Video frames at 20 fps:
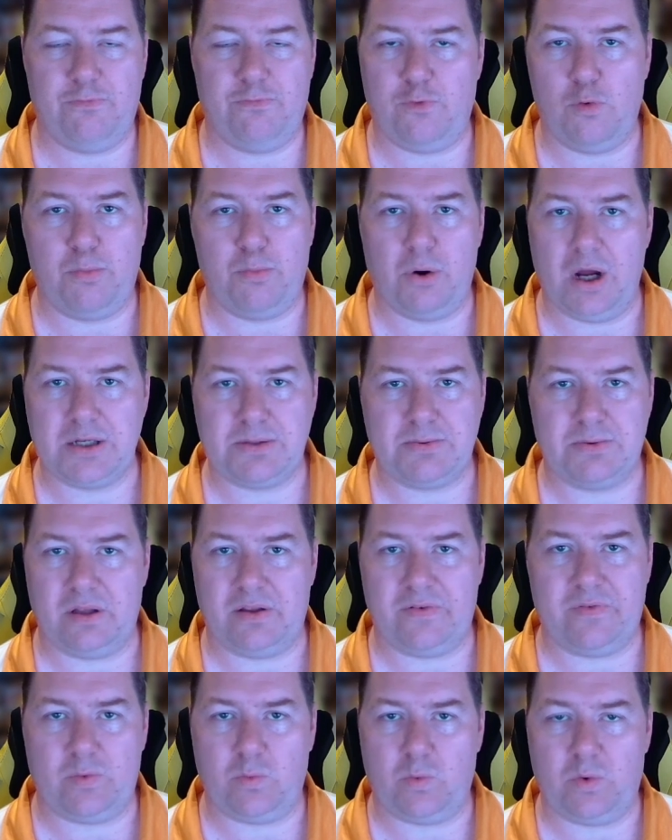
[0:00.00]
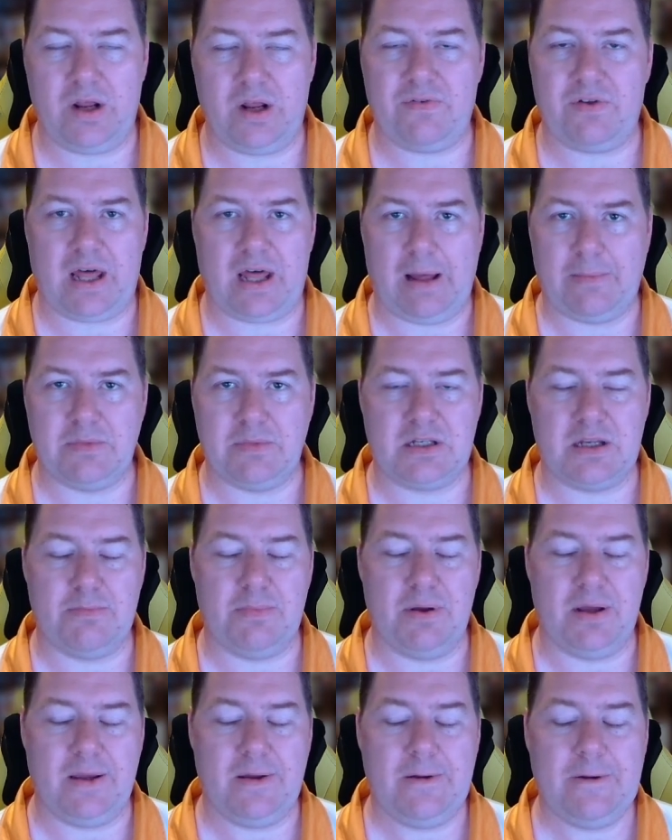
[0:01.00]
full price, whatever that happens to
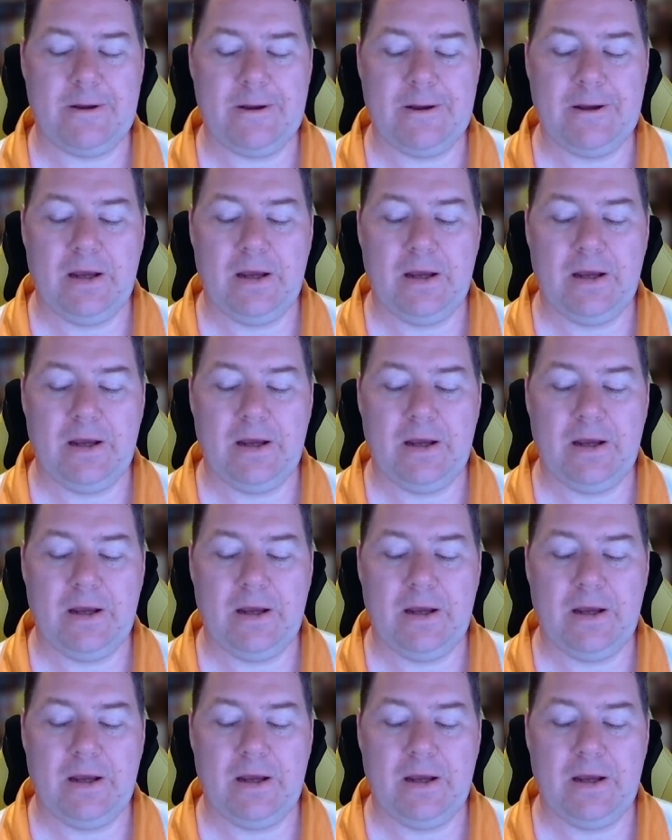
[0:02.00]
be,